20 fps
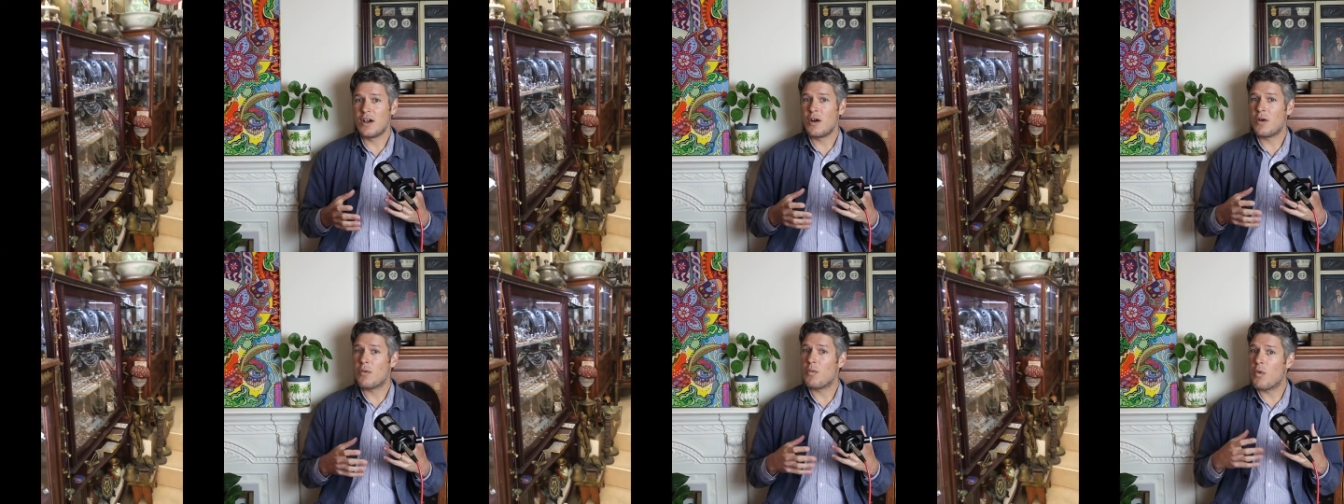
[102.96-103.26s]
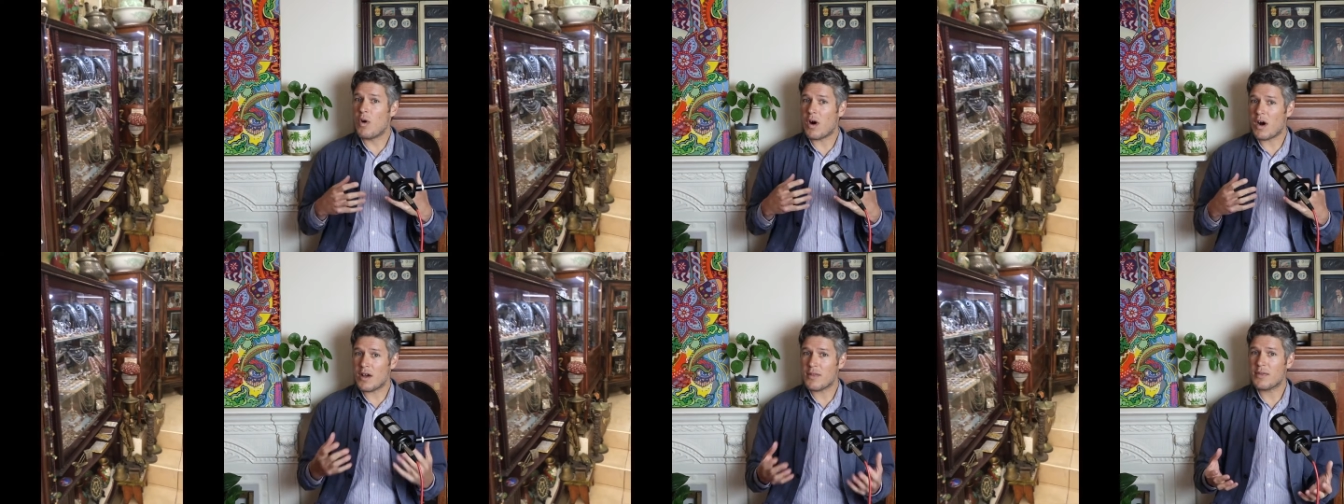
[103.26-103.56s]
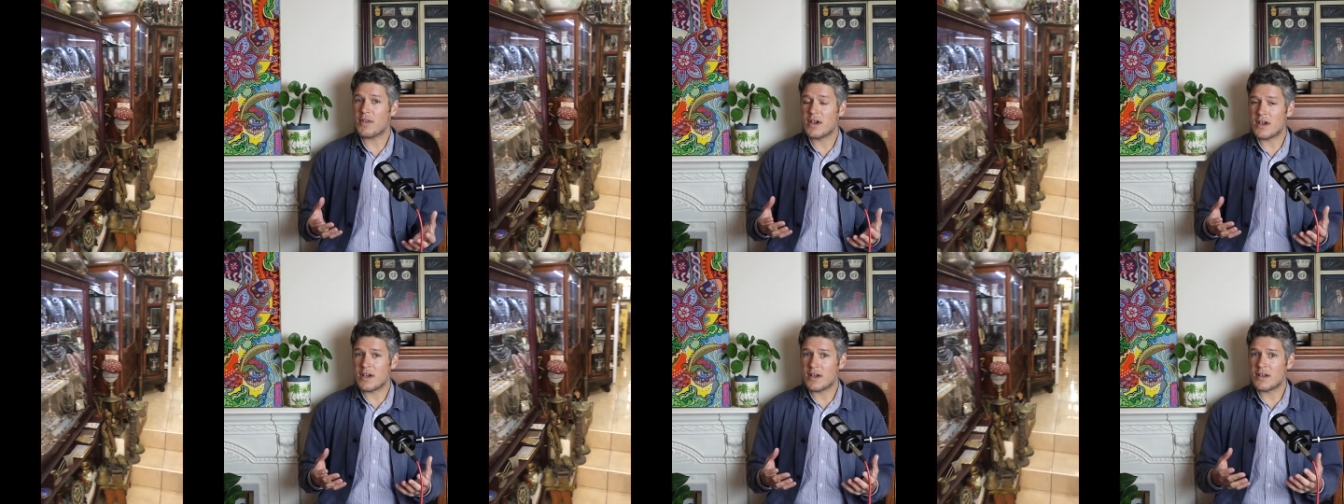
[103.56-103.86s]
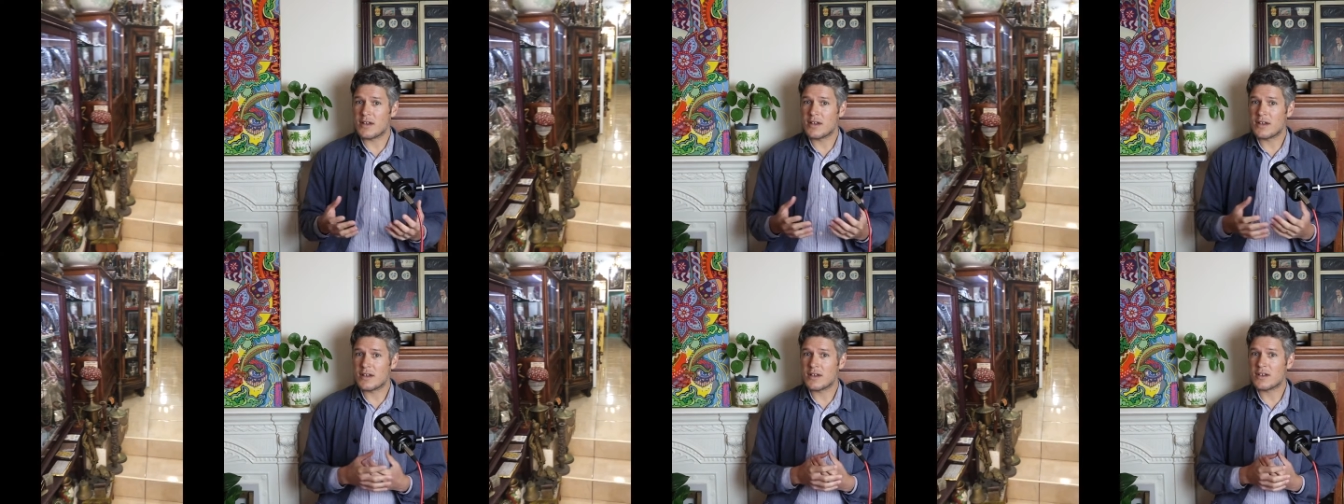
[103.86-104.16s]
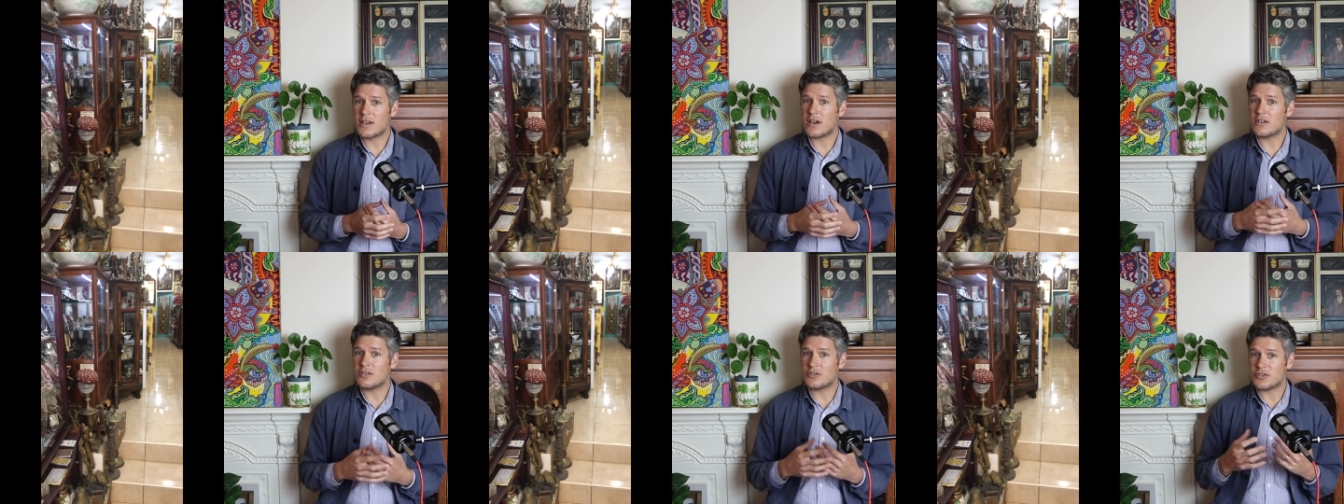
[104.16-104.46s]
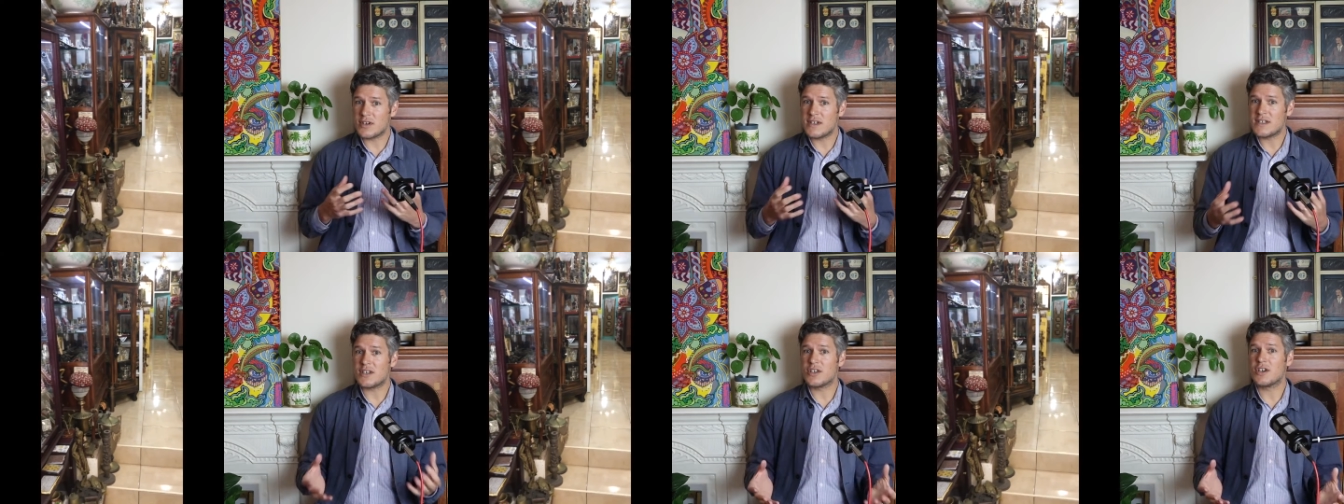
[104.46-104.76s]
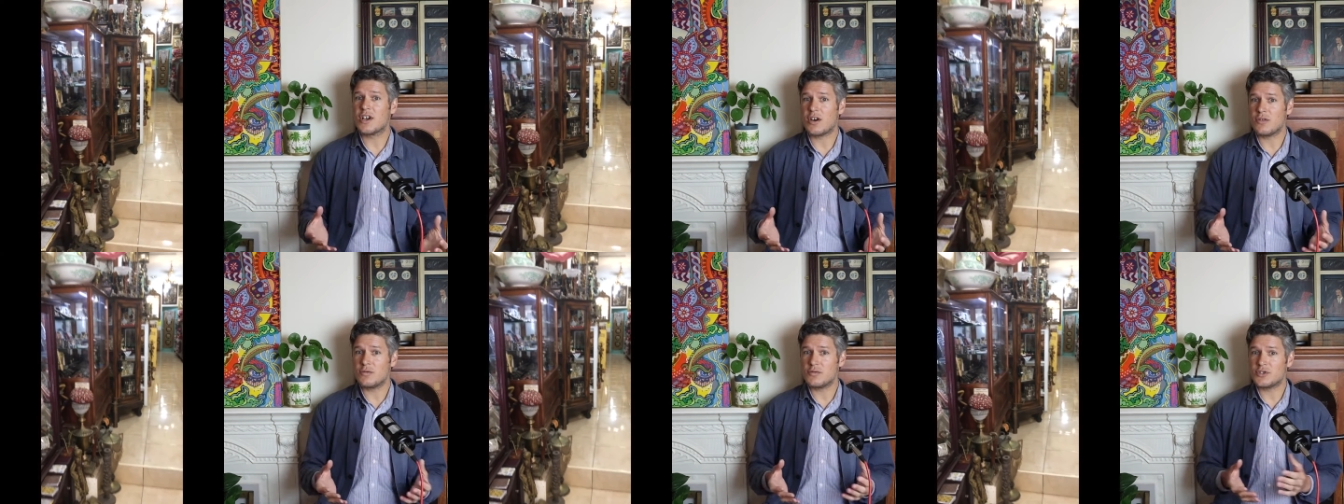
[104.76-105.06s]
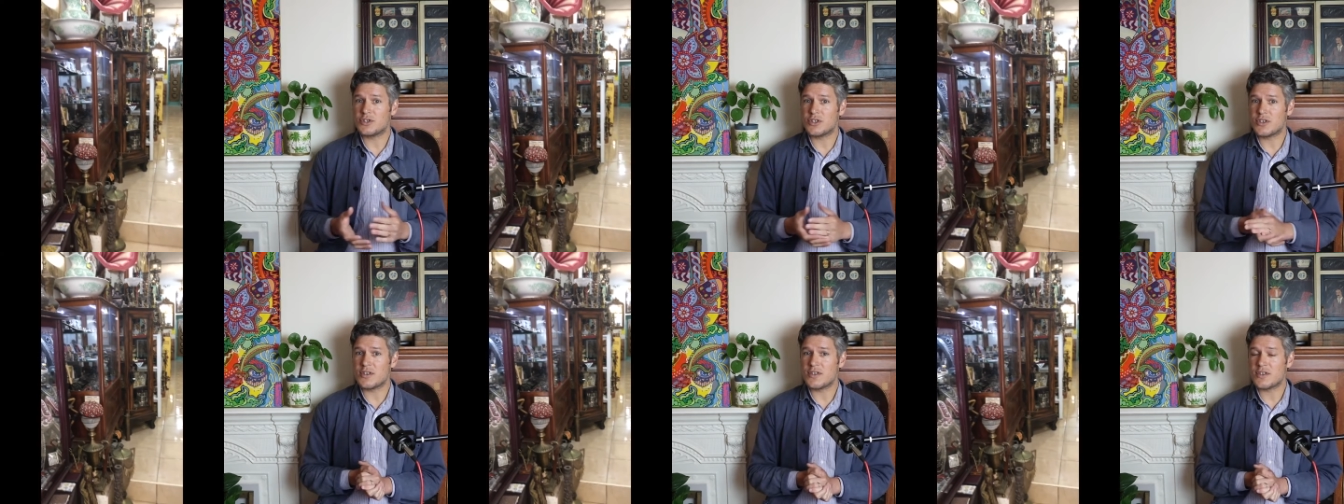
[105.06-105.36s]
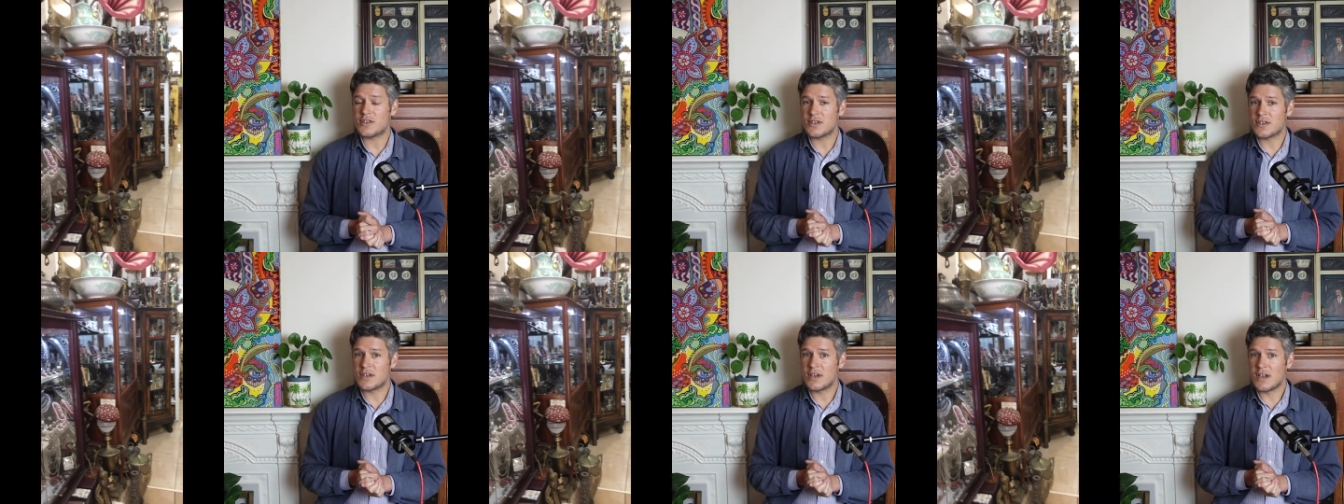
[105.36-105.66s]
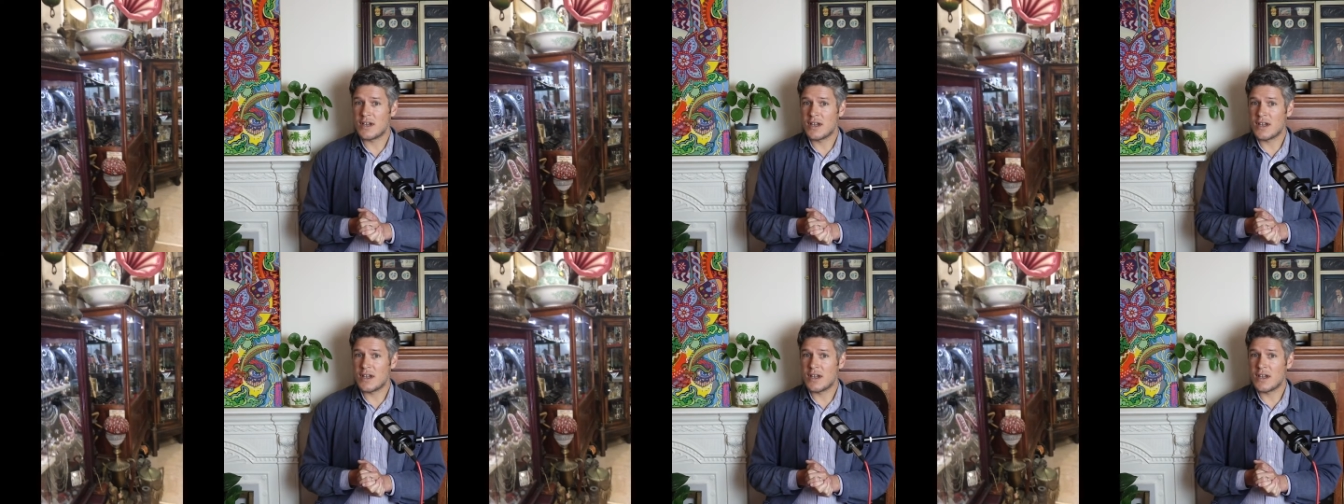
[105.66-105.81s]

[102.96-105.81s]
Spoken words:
what other countries and cultures